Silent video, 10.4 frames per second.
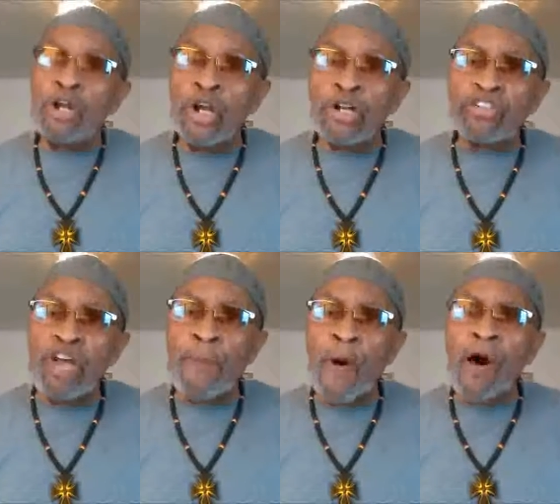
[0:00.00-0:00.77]
looked
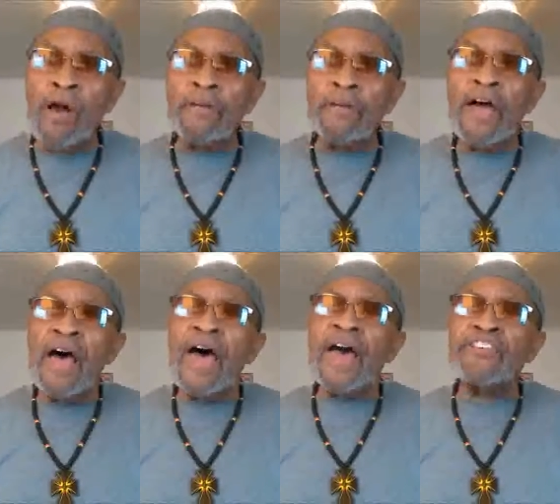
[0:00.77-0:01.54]
upon
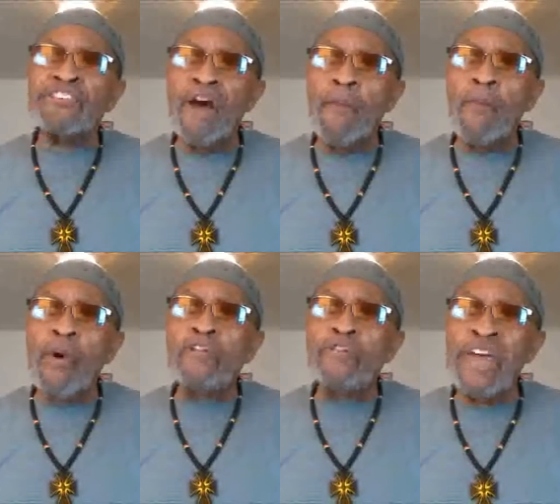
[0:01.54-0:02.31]
as
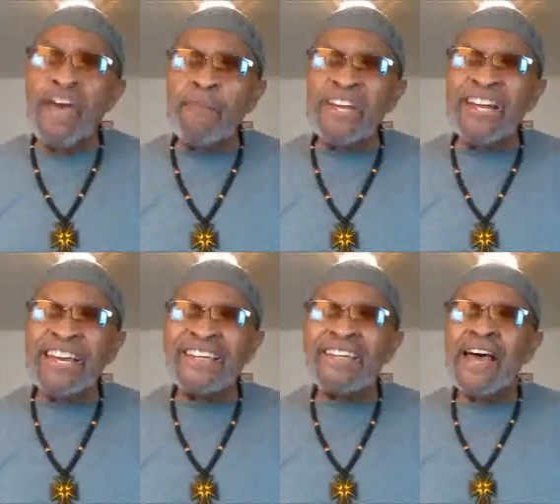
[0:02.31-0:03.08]
someone to
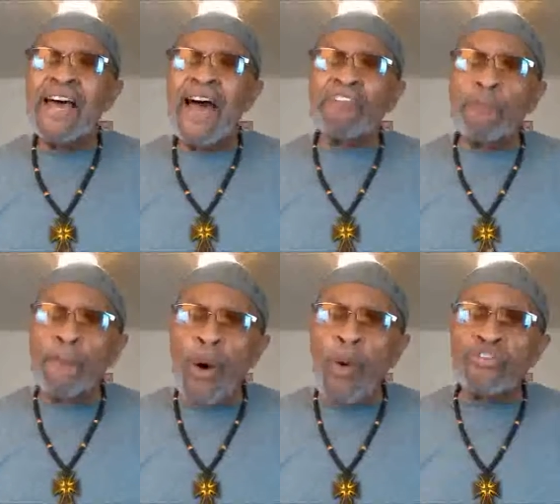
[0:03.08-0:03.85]
emulate, as
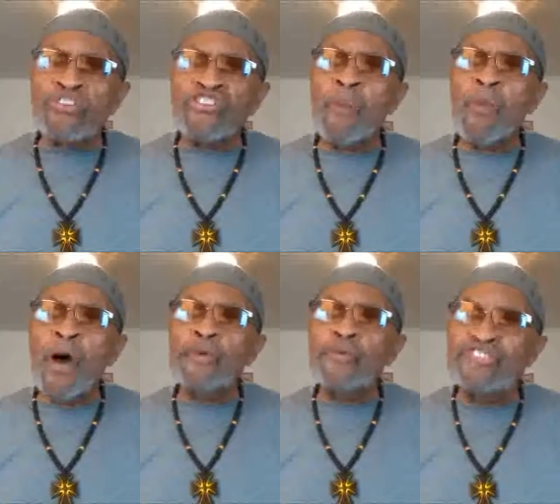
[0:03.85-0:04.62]
opposed to
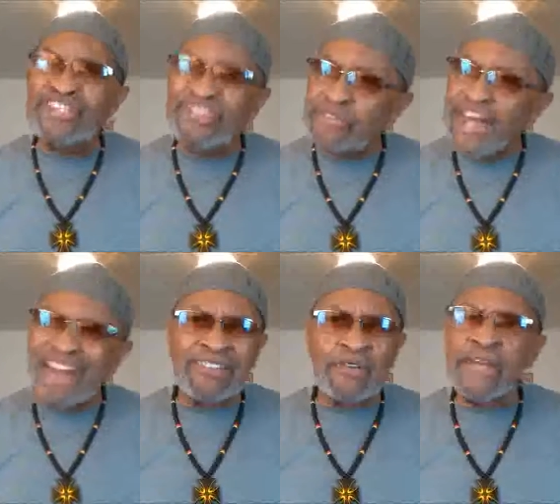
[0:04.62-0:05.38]
someone to
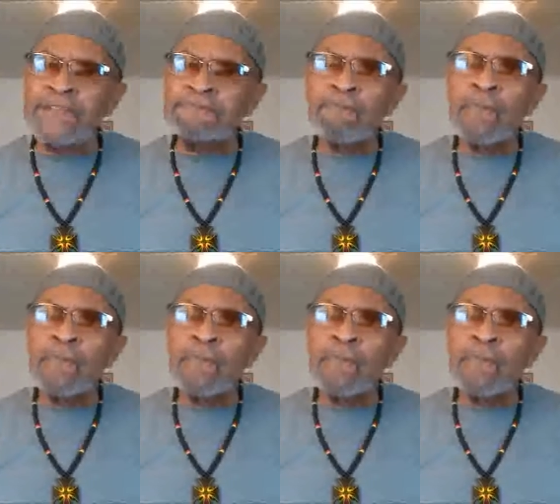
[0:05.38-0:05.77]
desigrate.